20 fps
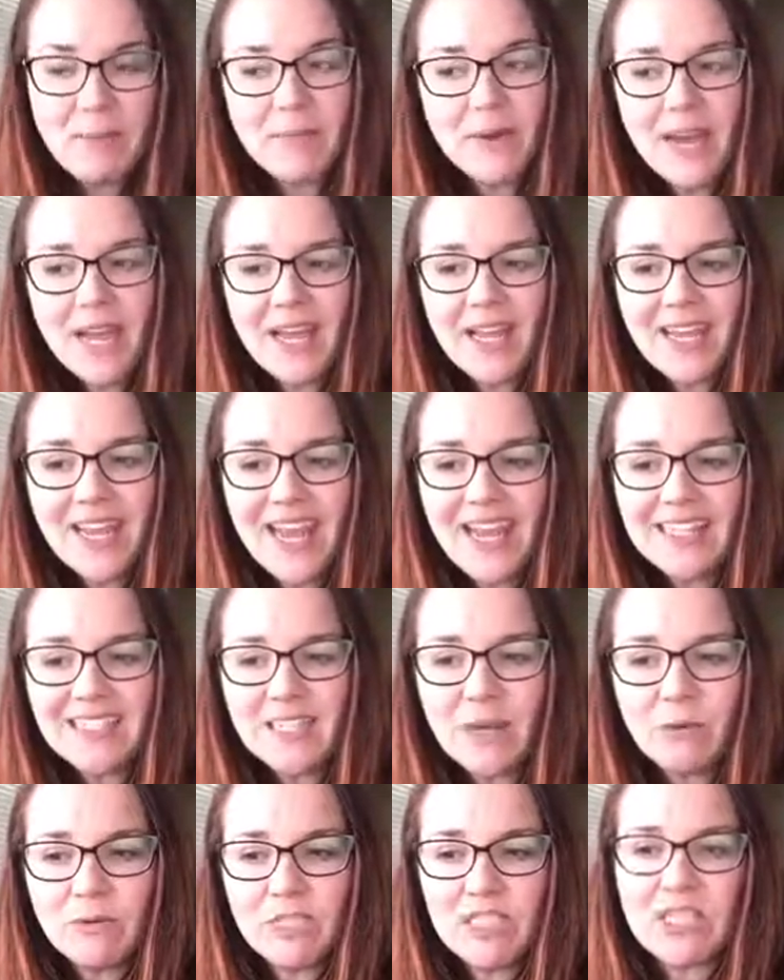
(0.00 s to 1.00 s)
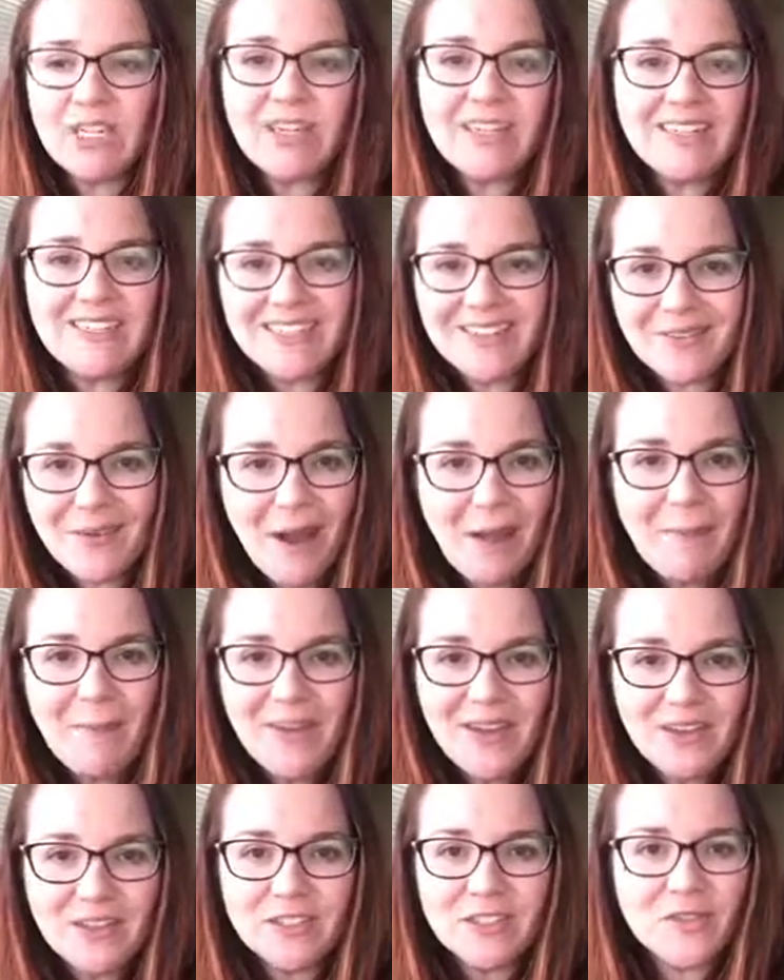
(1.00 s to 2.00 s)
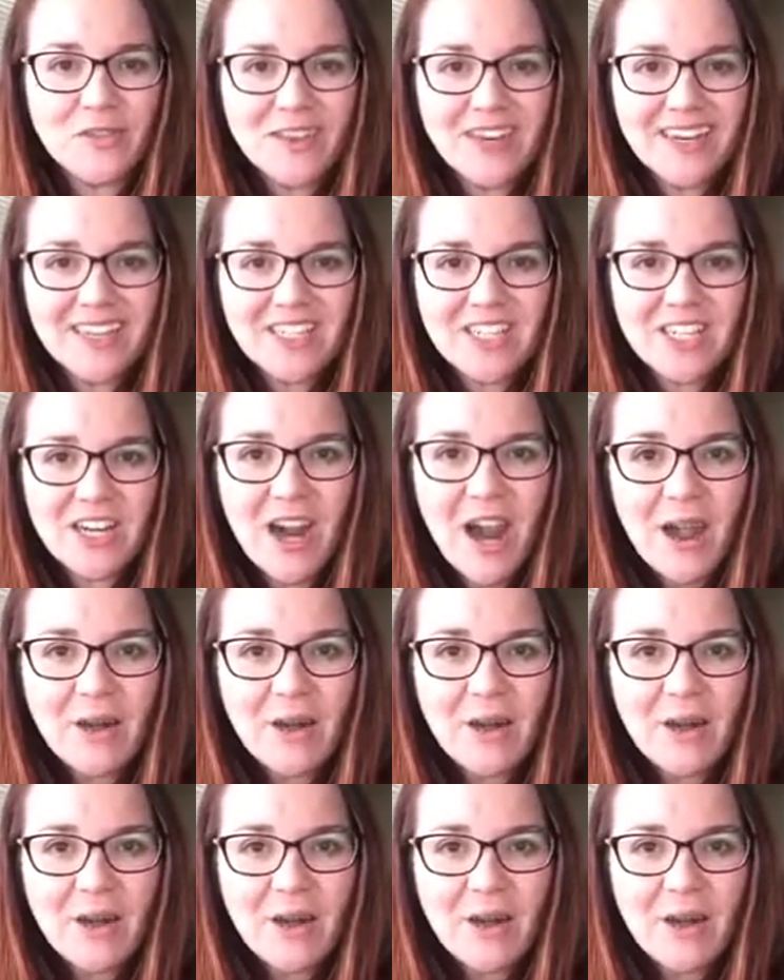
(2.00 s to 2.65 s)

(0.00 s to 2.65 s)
But as I was starting to write my goals for the next year,